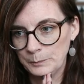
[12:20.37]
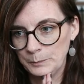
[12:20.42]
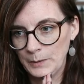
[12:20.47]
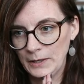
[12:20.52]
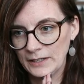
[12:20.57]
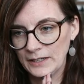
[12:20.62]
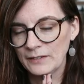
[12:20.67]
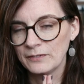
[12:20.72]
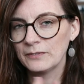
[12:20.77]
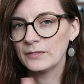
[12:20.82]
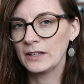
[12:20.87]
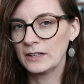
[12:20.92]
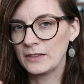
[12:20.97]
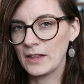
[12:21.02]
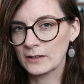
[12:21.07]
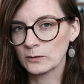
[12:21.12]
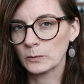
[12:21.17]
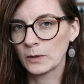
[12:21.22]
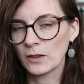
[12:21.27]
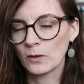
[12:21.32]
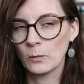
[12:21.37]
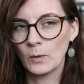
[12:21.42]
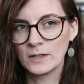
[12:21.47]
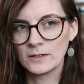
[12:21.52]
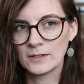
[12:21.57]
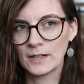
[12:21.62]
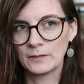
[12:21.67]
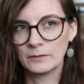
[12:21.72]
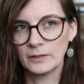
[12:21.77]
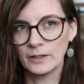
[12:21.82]
but that's one of the
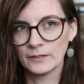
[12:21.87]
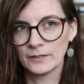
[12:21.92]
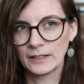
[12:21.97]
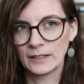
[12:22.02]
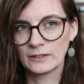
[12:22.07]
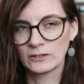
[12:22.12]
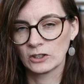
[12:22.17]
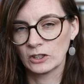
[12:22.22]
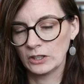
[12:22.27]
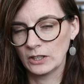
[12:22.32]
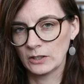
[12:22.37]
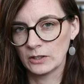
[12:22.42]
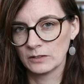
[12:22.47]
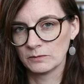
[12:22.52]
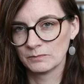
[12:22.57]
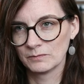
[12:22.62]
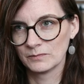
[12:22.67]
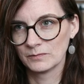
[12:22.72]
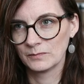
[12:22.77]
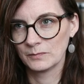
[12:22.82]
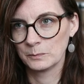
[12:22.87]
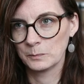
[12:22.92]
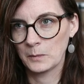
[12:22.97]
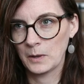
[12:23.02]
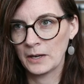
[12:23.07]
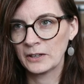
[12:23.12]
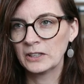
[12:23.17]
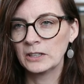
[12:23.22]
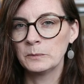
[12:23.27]
ones that feels like I'm